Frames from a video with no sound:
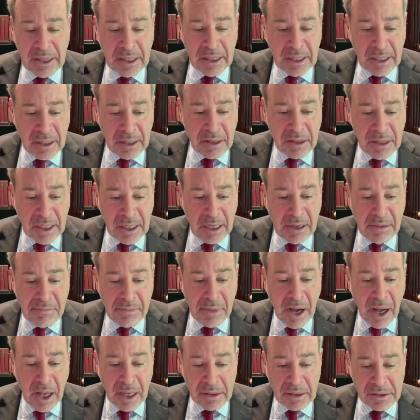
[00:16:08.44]
like the
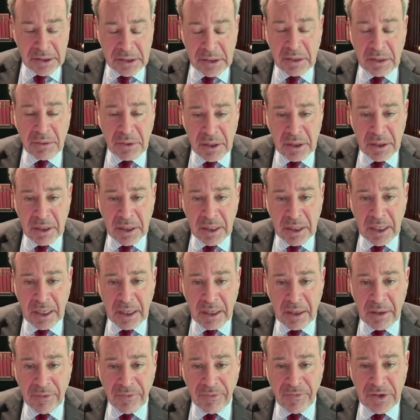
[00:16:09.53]
model student
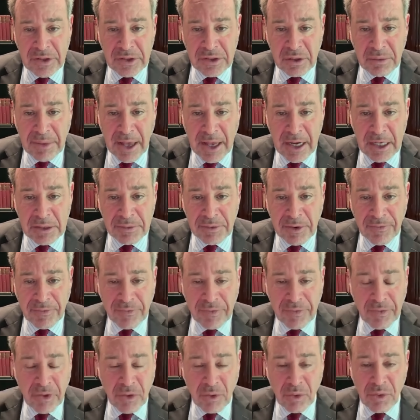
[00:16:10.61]
in fiscal management
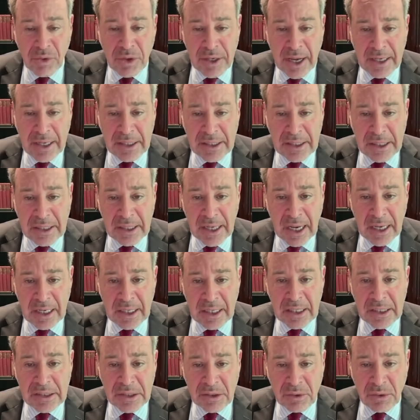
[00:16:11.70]
through the
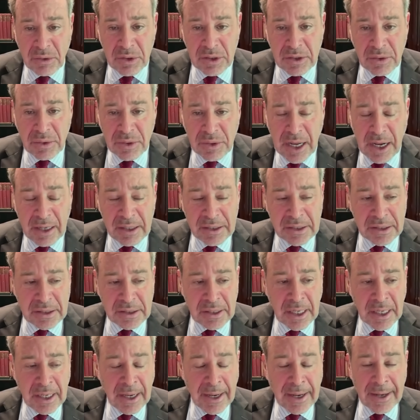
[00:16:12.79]
1990s, through the 2000s,
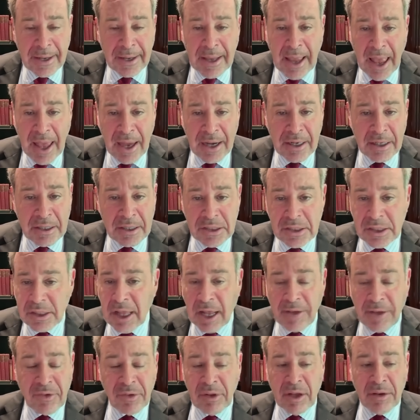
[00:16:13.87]
Canada just
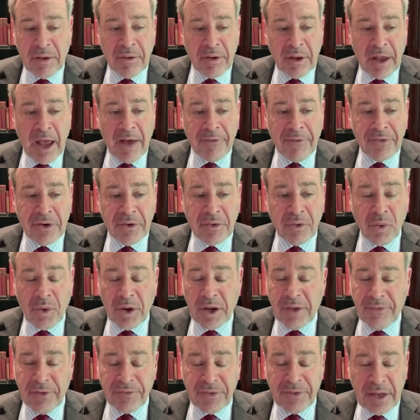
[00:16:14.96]
left after
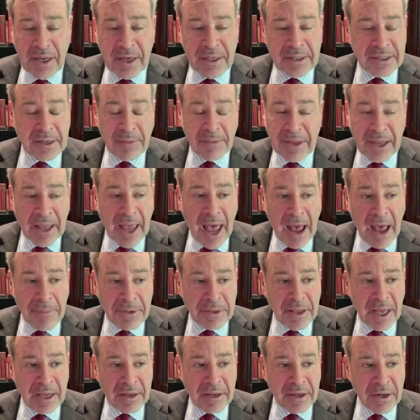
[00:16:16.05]
2015. Something happened
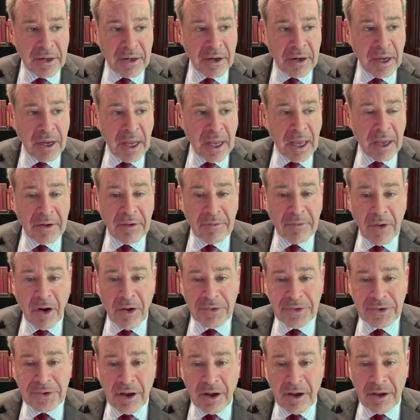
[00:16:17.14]
that year, and
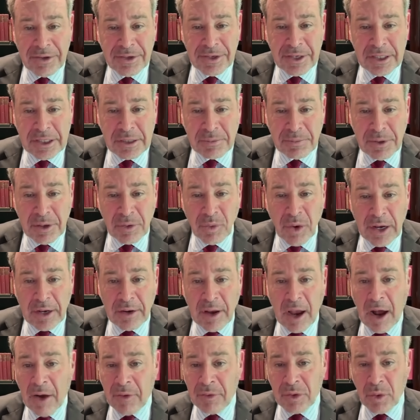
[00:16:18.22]
all discipline went
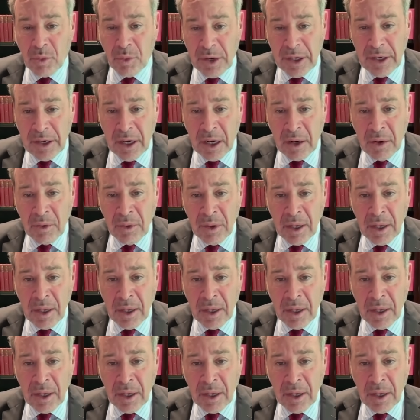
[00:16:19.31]
out the window.